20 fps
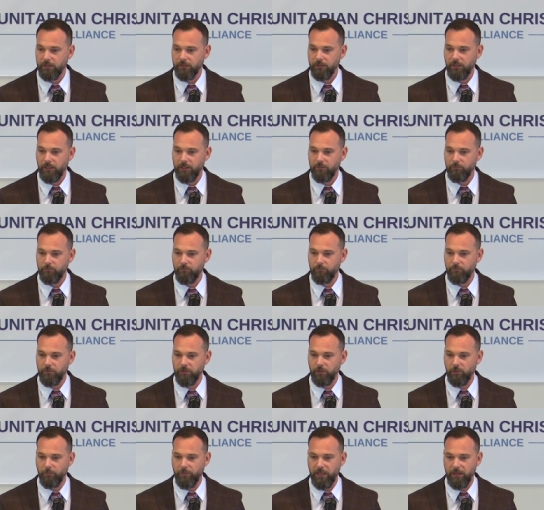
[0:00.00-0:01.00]
that
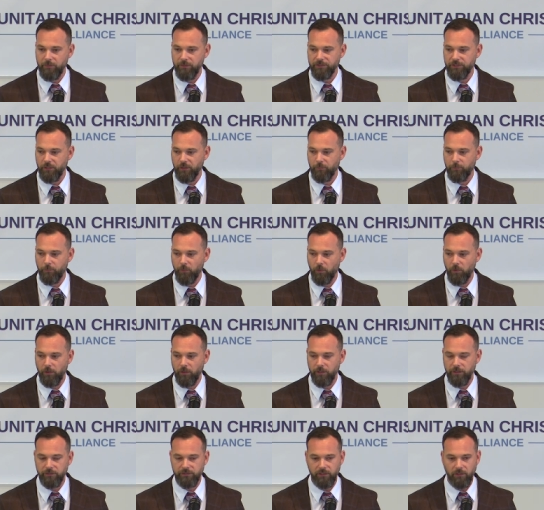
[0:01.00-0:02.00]
little babies that are
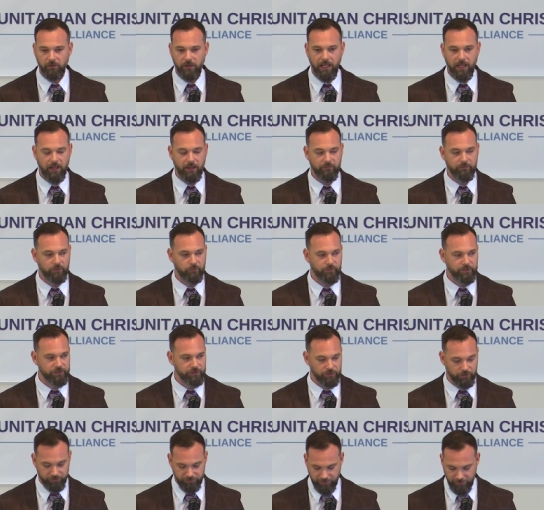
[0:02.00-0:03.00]
born don't have
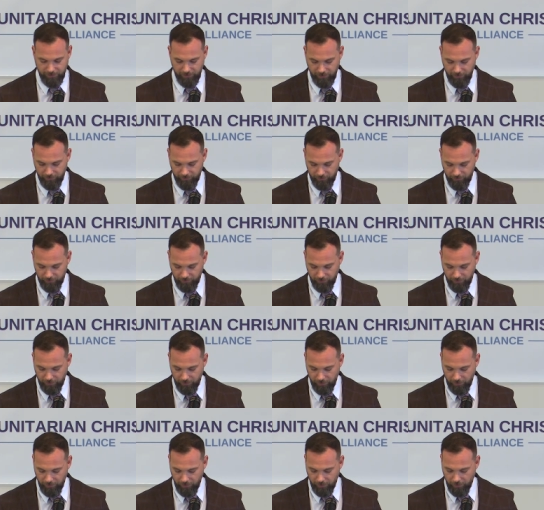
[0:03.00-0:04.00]
original sin either.
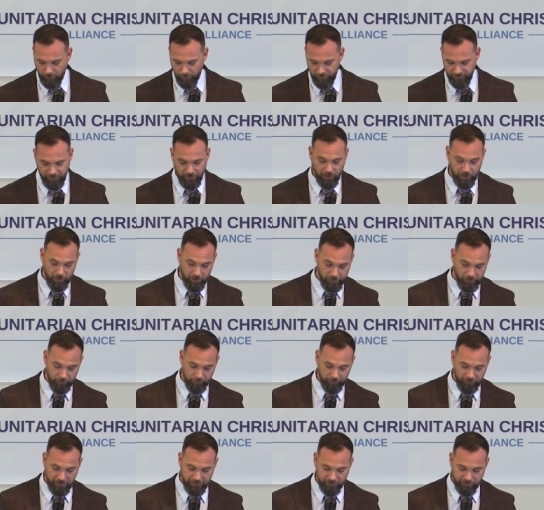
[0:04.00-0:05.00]
But then in other
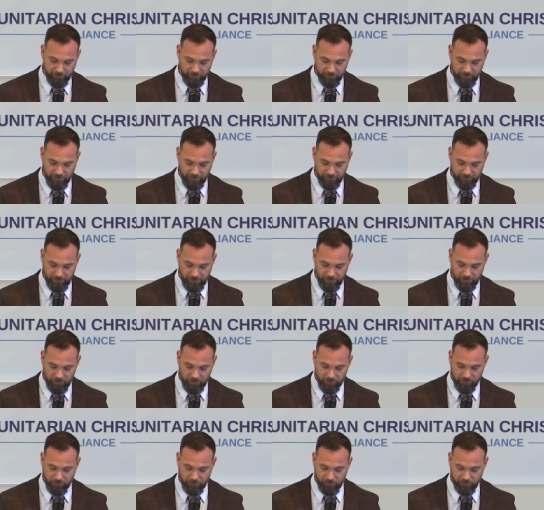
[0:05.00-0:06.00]
places, they say
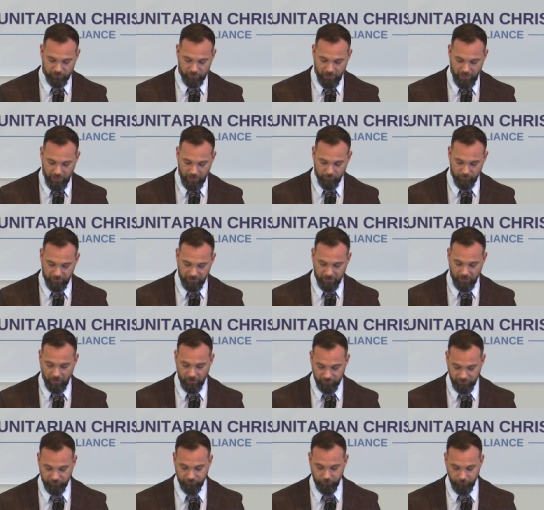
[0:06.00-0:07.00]
Jesus came
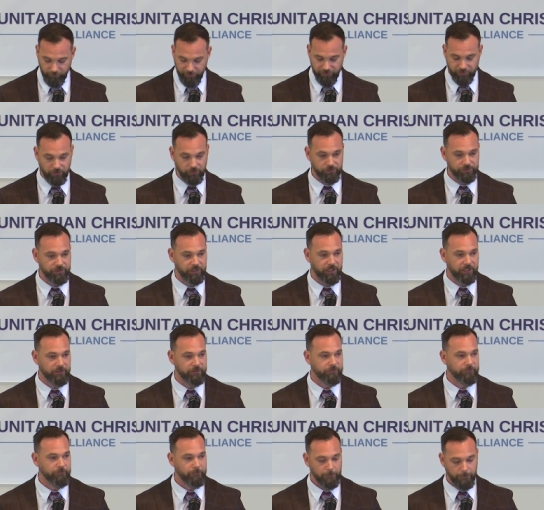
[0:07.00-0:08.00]
because of original
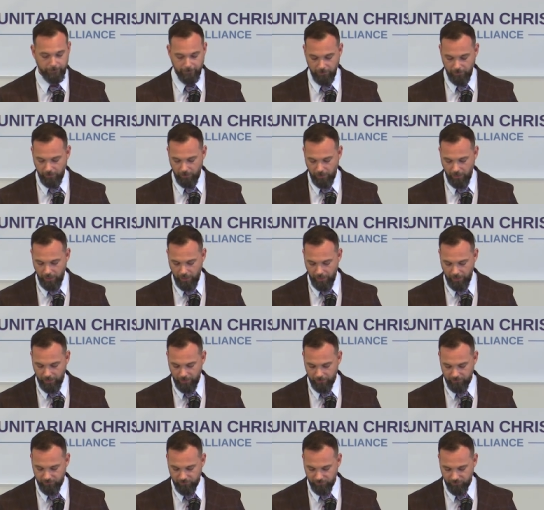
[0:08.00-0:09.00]
sin,
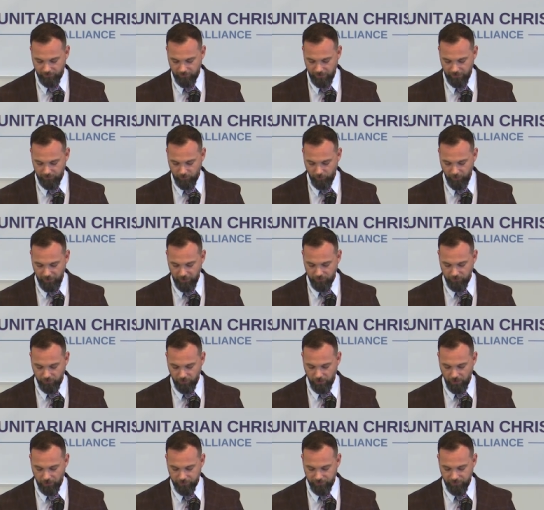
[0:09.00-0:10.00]
and that the
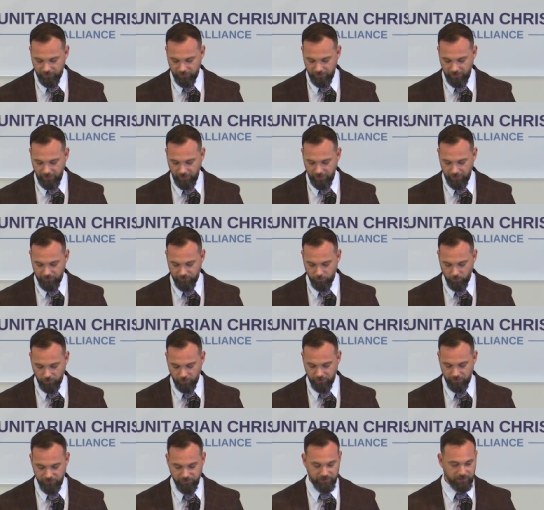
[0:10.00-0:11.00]
patriarchs and kings were
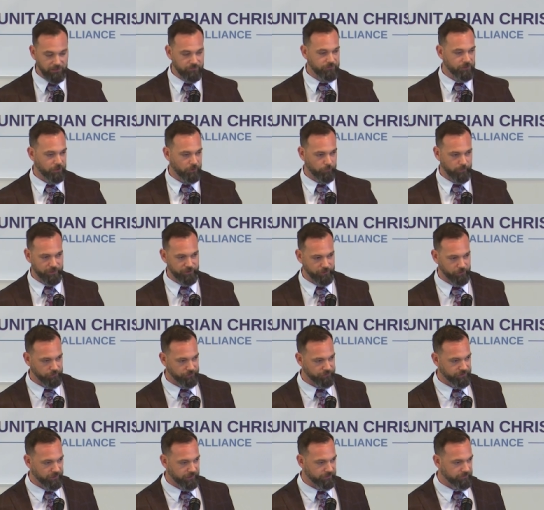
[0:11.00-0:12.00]
conceived in original
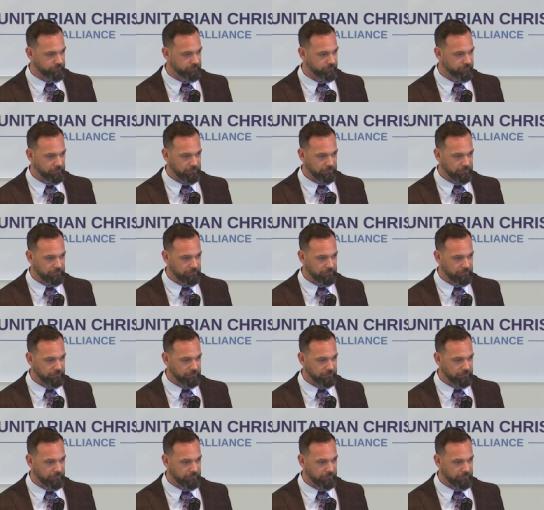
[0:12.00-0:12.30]
sin.